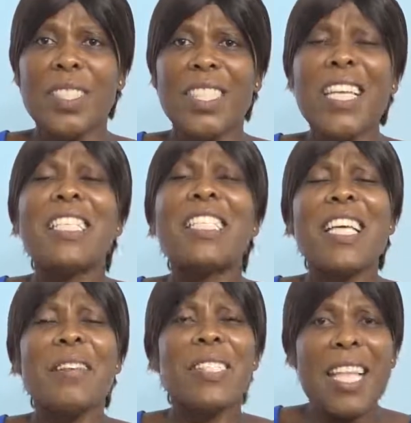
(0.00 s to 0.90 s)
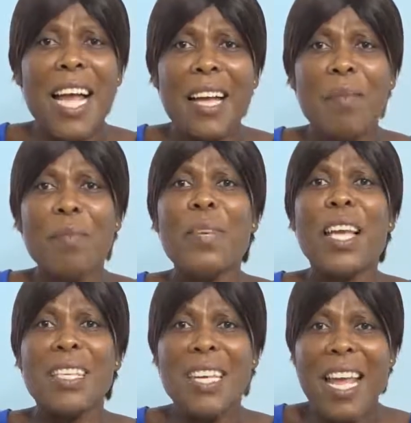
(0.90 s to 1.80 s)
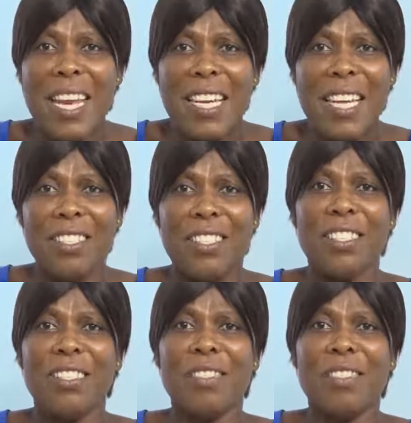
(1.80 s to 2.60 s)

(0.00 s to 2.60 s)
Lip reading: It saves time and energy.